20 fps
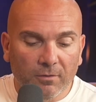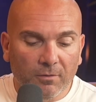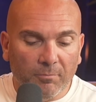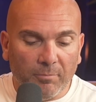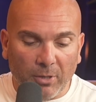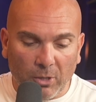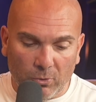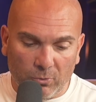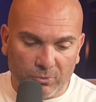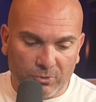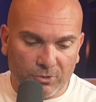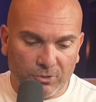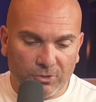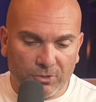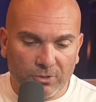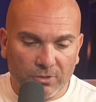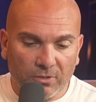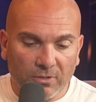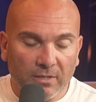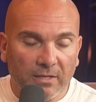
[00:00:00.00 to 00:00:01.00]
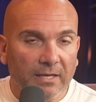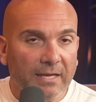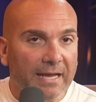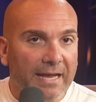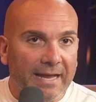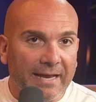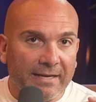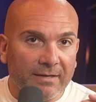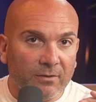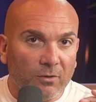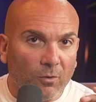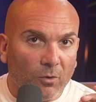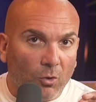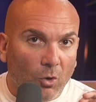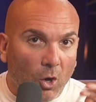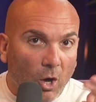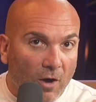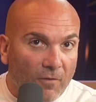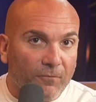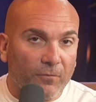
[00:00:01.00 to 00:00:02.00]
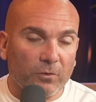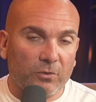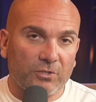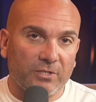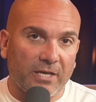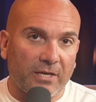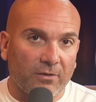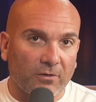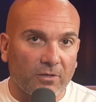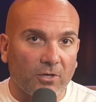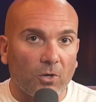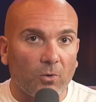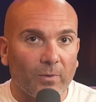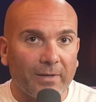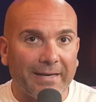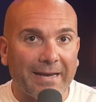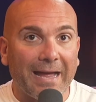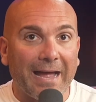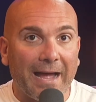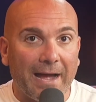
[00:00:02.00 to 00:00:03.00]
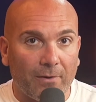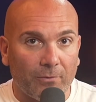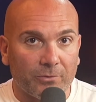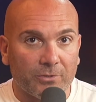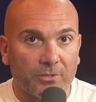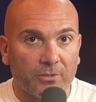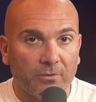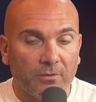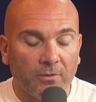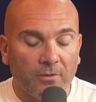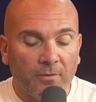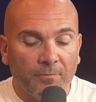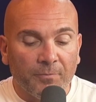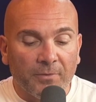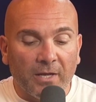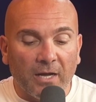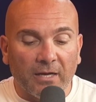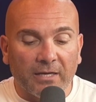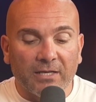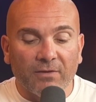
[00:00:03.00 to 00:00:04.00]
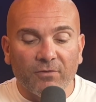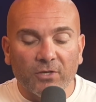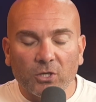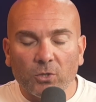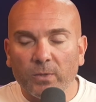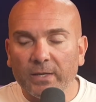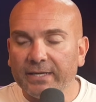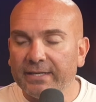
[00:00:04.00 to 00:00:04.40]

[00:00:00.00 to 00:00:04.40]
posts and offers that are going out. I'll give you a quick